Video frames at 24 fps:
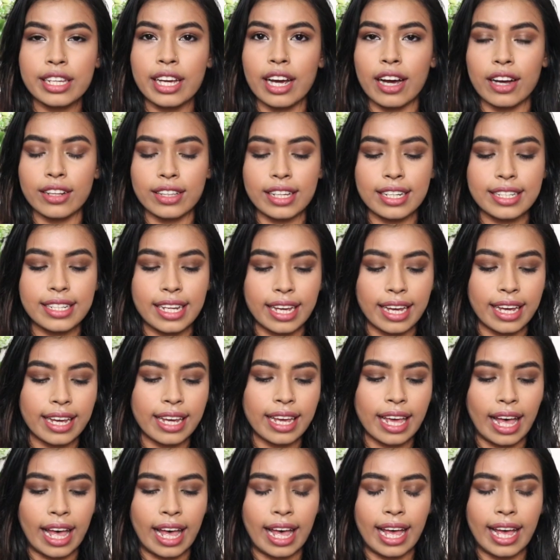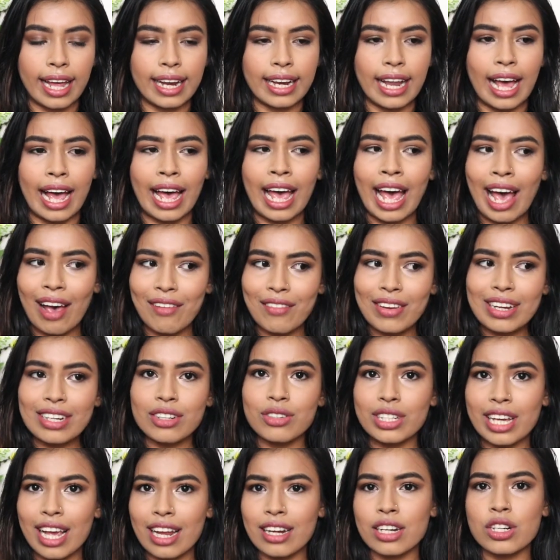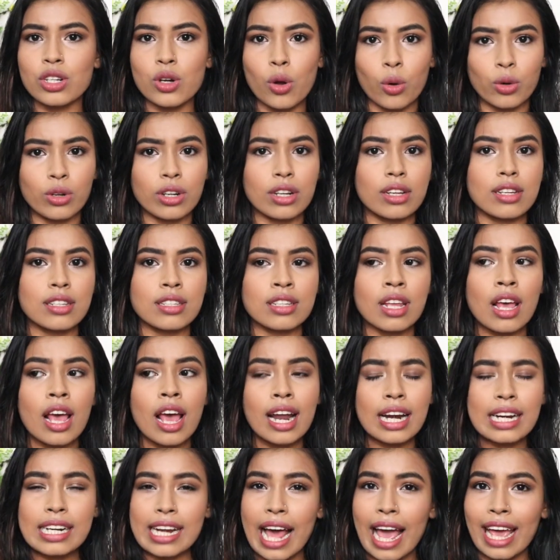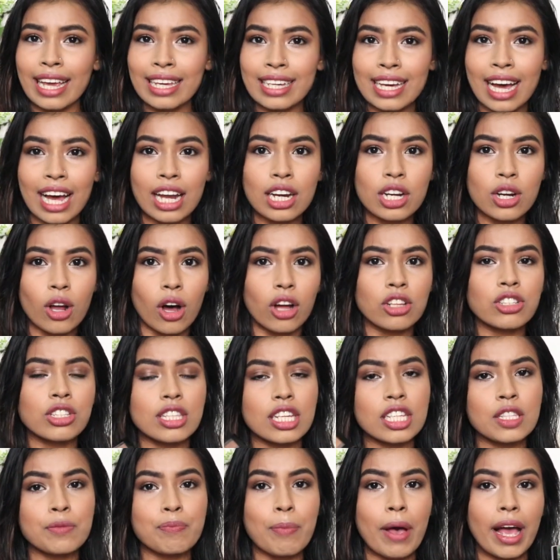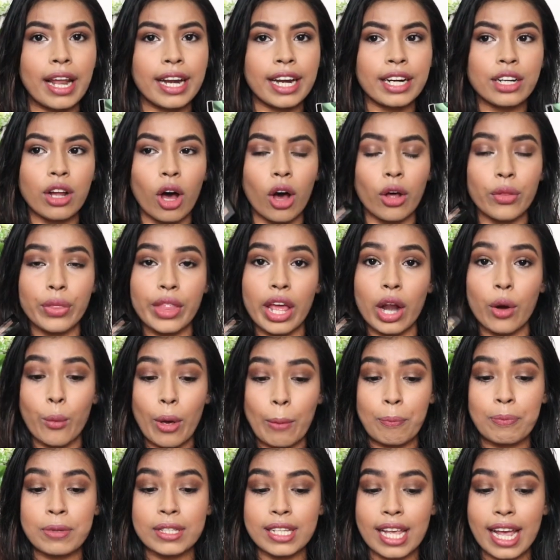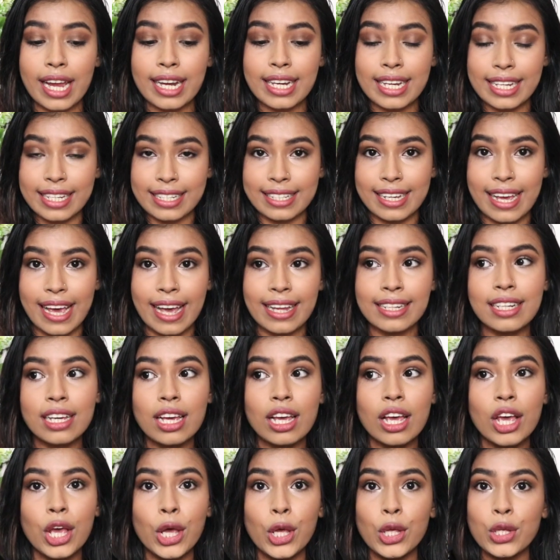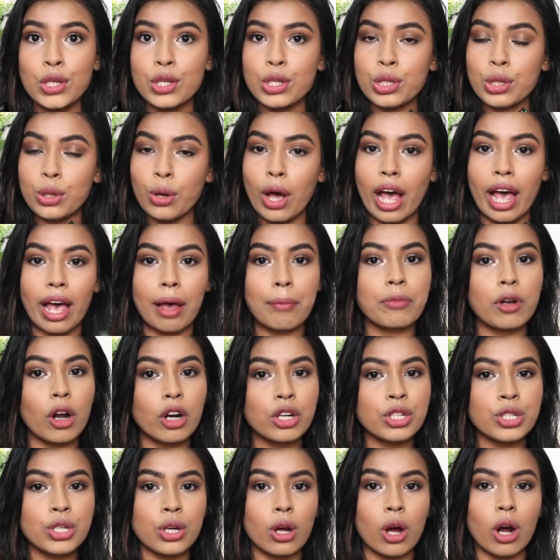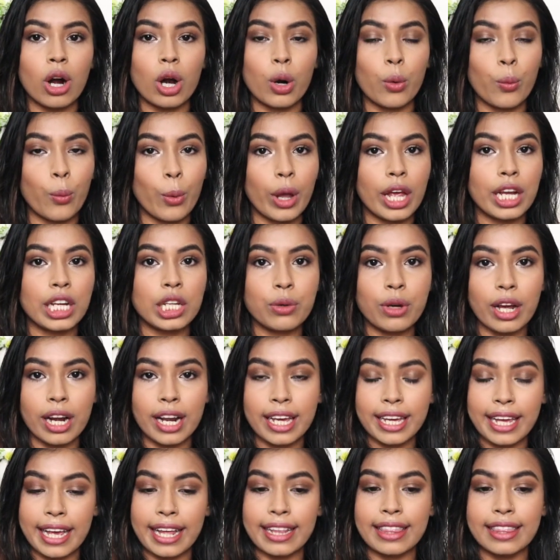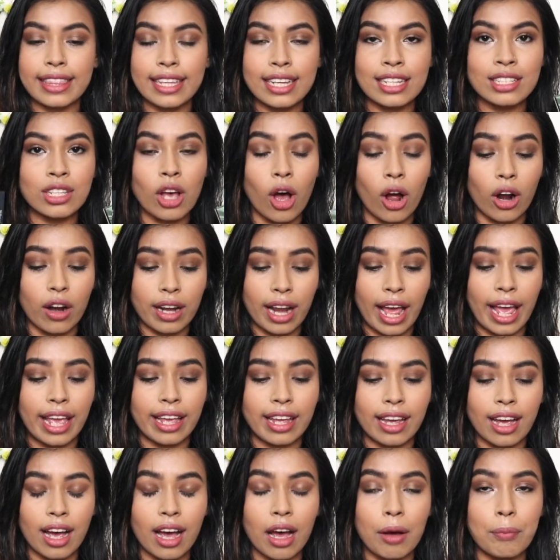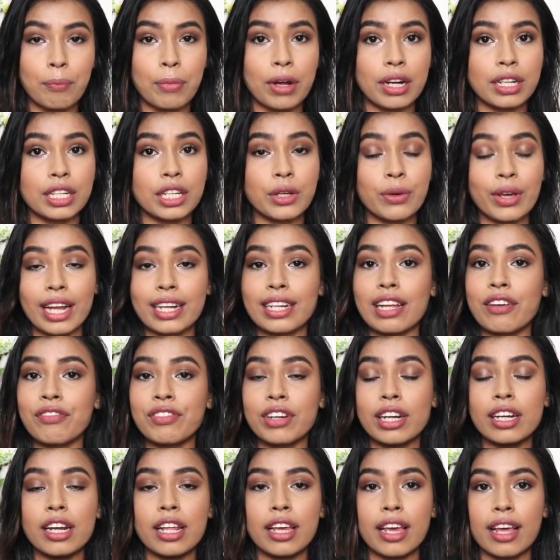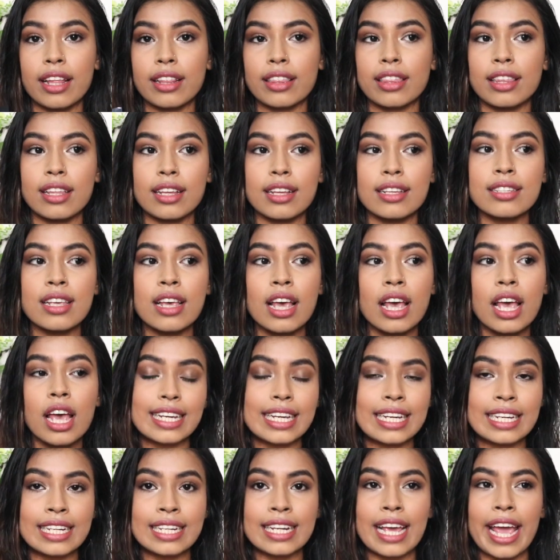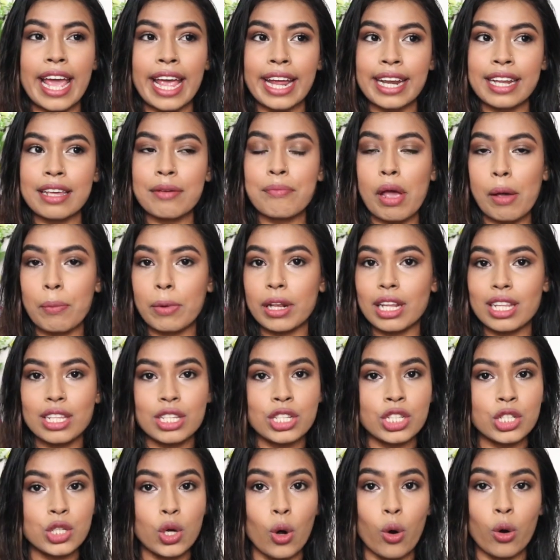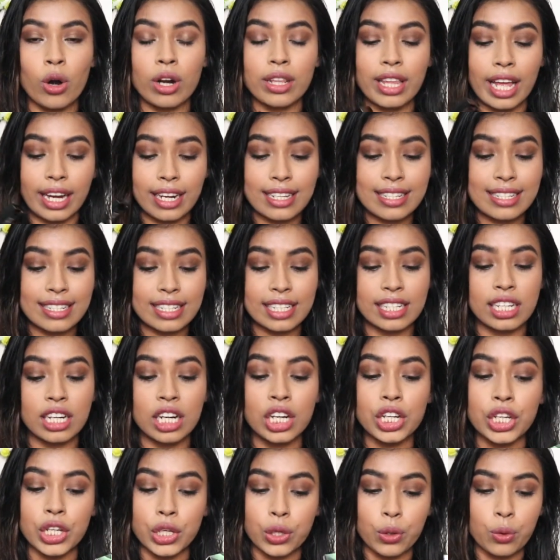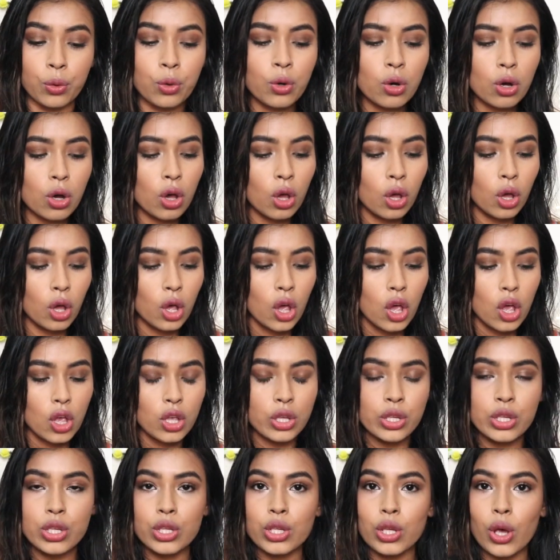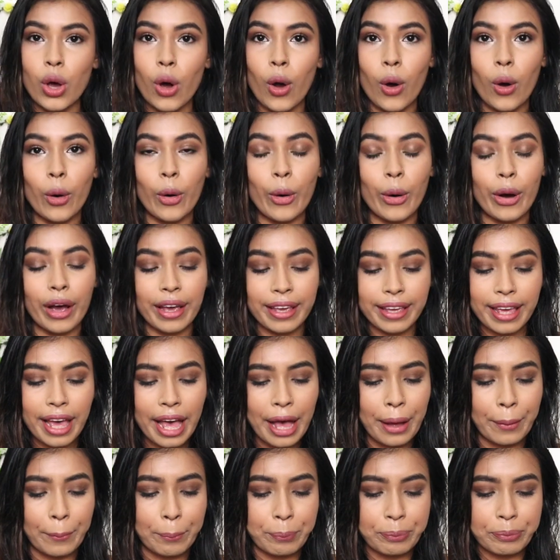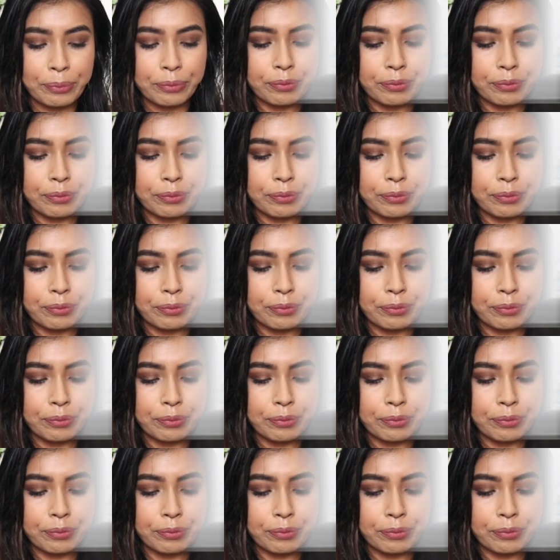the other day, and I haven't yet noticed Nykaa launched this palette on their website yet. So I'm not sure when you're gonna get this on Nykaa, but you can definitely get this in any Maybelline store that is near you. So yeah.